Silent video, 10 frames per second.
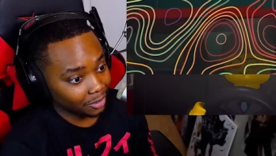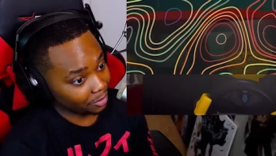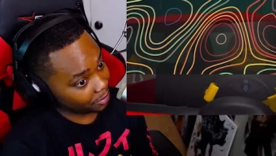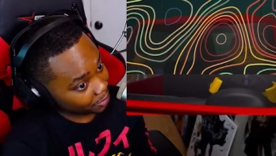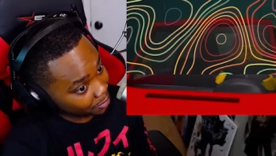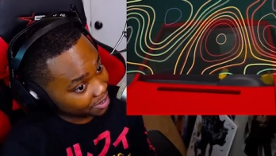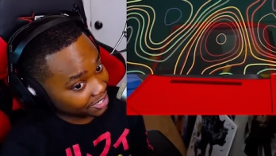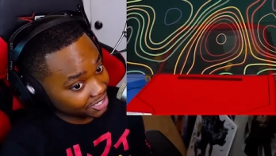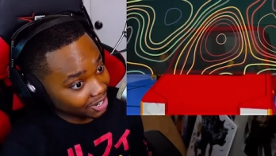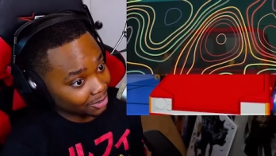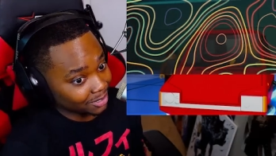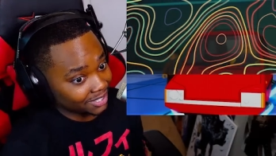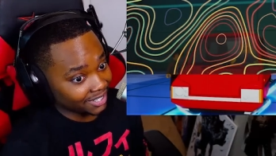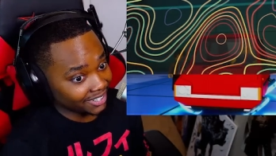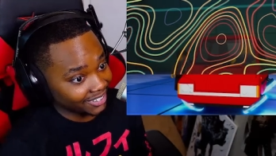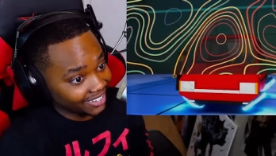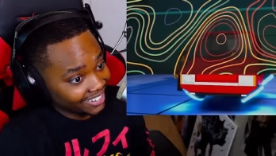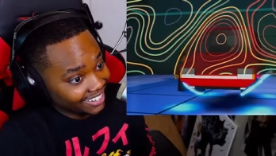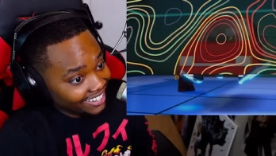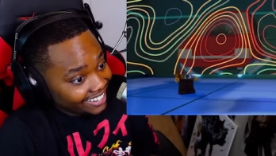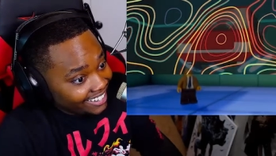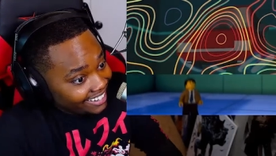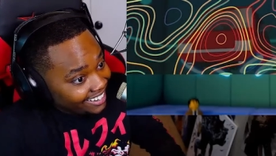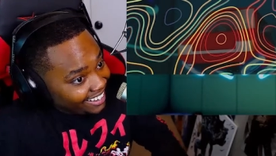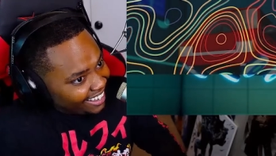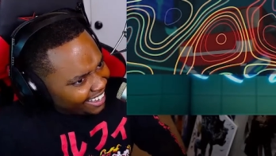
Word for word: New Ninjago City. Center of great.